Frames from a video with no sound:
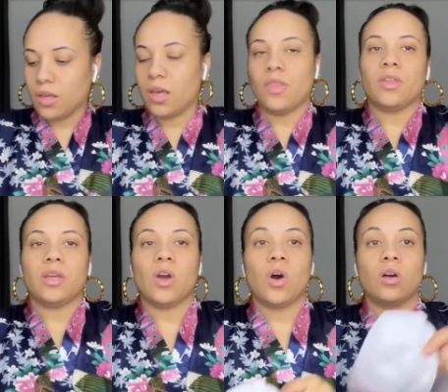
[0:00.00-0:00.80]
and then they
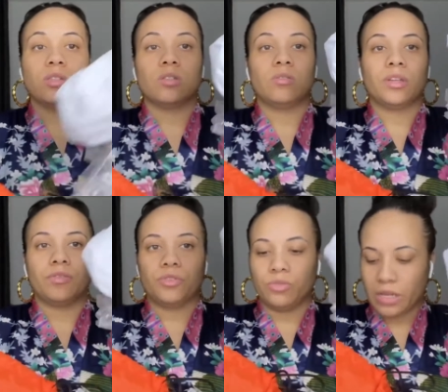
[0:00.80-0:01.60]
also
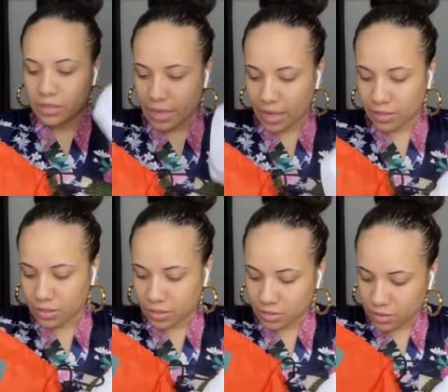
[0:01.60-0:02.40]
give you like that in the
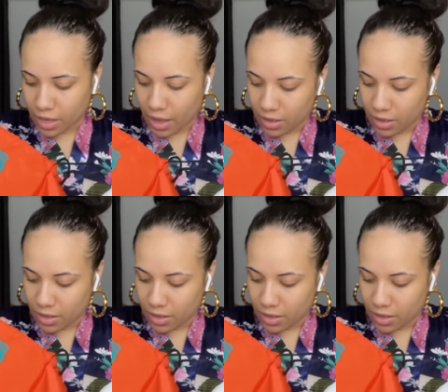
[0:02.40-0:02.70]
inside